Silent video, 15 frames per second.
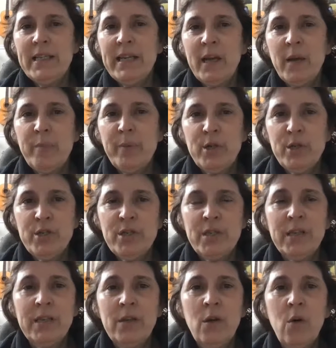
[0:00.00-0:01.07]
in a
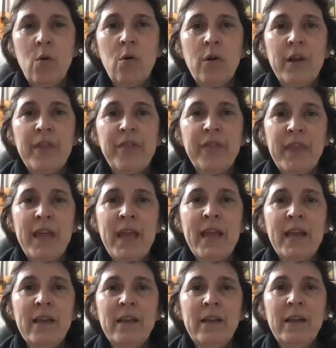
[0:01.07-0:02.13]
person or a
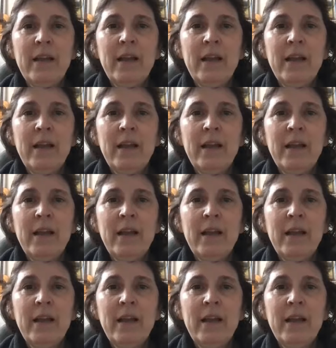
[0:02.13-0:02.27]
thing